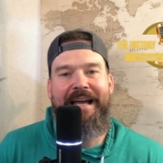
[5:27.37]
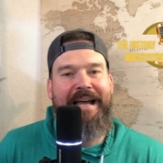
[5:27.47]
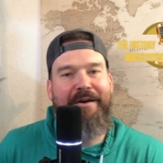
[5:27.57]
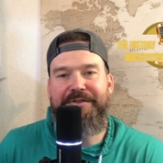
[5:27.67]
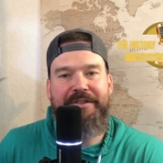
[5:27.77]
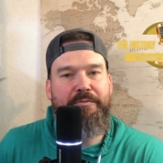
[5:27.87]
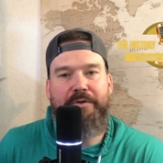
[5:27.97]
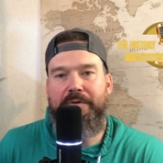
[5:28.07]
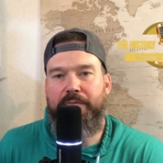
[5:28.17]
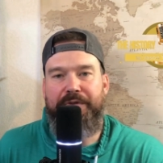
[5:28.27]
Harrison
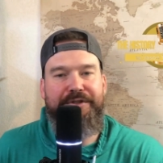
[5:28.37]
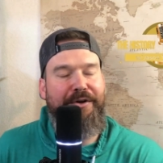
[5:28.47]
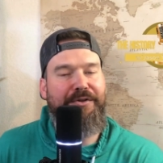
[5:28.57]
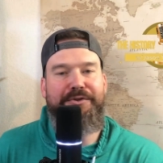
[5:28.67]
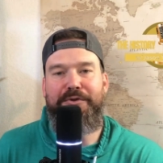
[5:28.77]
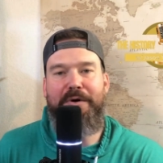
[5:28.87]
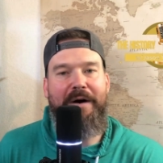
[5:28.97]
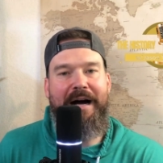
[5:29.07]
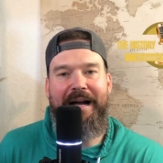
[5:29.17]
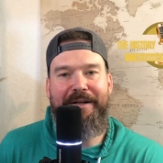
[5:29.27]
will return to
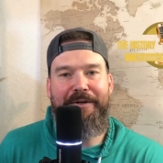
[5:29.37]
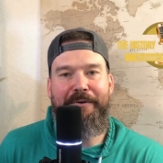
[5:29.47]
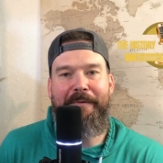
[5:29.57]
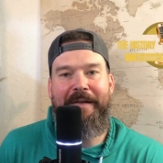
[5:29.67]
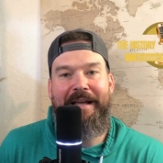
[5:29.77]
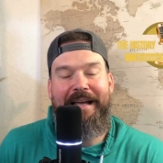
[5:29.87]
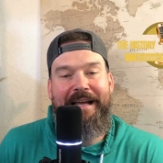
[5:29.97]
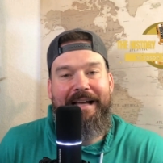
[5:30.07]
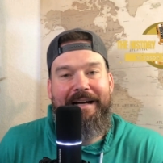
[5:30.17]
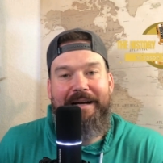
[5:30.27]
Ohio,
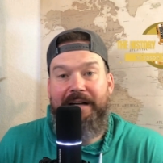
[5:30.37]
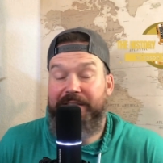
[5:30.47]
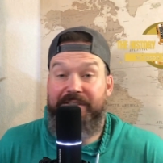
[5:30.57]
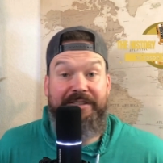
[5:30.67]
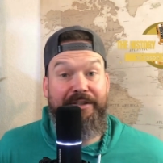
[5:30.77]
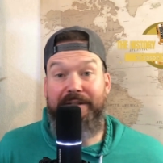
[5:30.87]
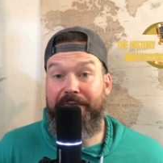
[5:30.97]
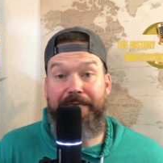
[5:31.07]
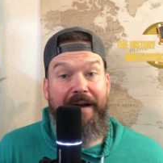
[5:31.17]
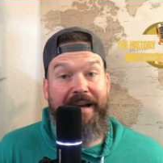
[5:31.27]
still
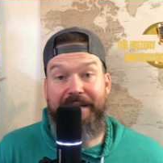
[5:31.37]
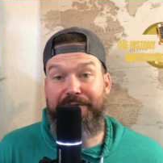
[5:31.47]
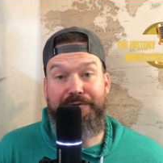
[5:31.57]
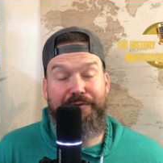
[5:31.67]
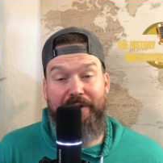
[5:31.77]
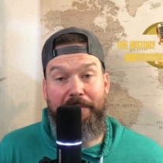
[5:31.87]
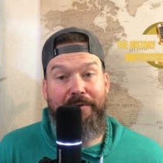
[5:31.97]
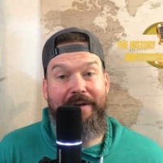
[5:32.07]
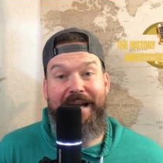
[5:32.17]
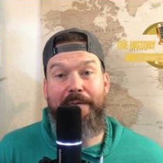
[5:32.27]
in financial
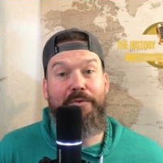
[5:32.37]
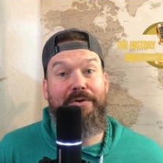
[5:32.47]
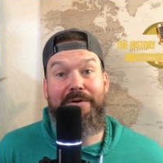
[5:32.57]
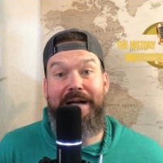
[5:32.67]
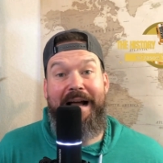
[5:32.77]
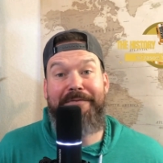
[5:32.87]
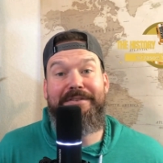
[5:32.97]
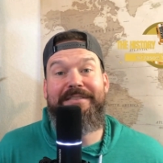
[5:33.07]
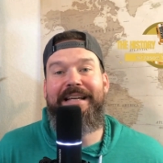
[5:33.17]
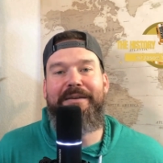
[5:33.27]
trouble, and will have
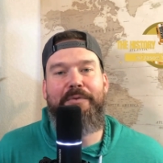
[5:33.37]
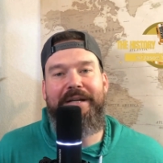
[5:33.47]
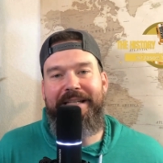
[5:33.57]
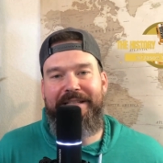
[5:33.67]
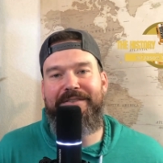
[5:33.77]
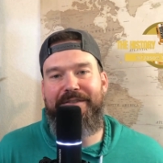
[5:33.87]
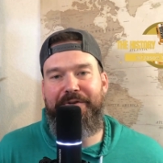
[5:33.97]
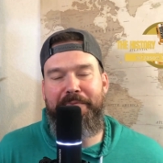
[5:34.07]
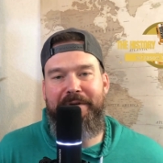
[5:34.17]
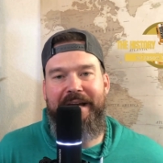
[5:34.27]
to take what he
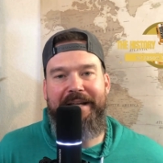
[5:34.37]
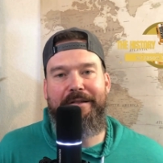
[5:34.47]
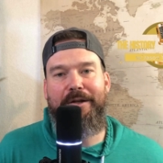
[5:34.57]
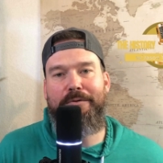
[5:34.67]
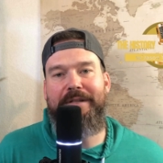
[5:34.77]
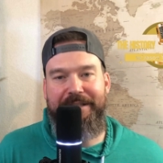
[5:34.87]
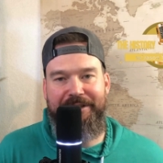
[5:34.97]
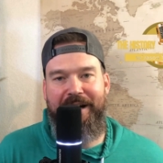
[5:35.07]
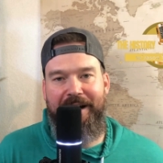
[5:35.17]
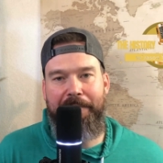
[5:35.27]
considered to be a lowly
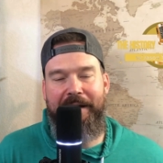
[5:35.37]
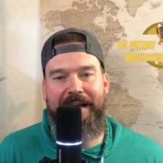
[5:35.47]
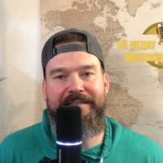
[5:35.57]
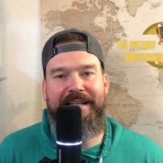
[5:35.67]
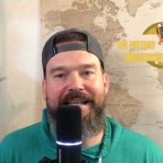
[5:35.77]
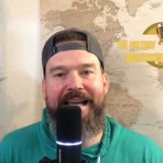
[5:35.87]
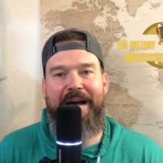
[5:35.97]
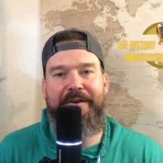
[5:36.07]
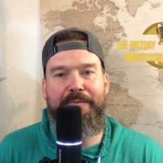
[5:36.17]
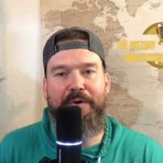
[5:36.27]
job as a
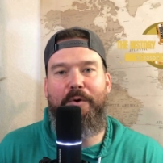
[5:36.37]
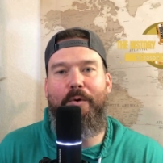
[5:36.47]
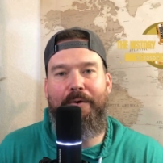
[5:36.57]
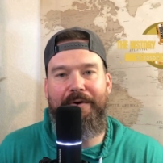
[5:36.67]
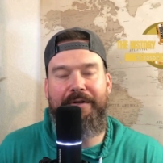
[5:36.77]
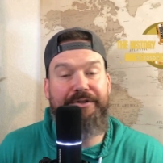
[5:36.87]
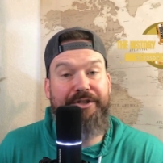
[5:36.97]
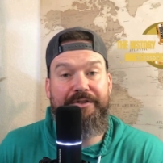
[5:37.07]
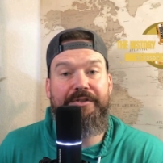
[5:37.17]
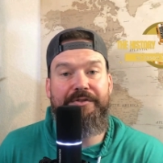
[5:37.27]
county recorder
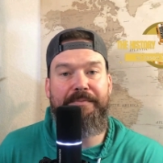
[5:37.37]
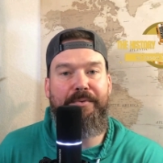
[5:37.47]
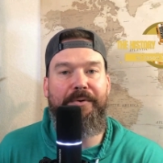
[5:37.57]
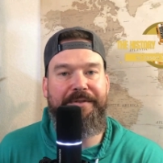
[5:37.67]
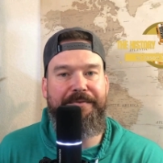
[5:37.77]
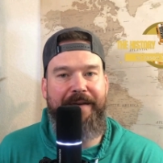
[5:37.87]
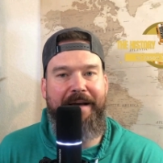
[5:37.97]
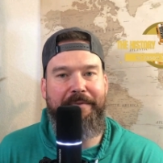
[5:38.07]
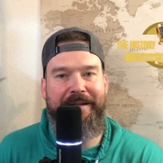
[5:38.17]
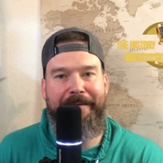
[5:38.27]
just to support his
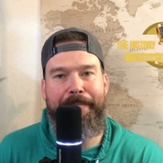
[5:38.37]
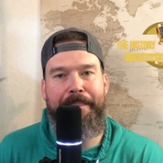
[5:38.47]
family.